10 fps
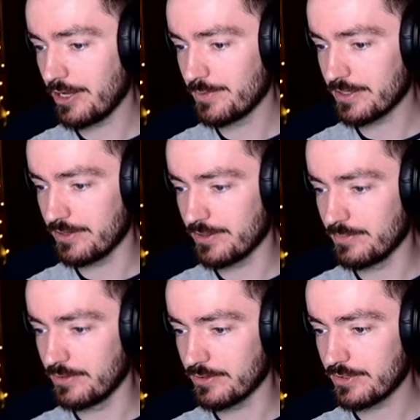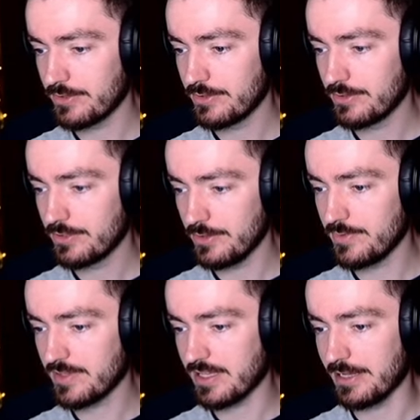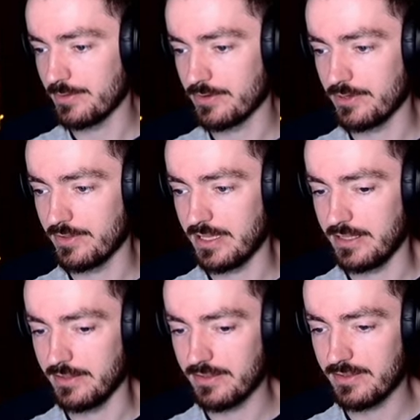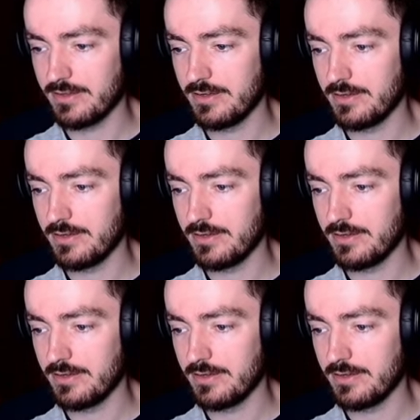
Open and close the book. Use the table of contents.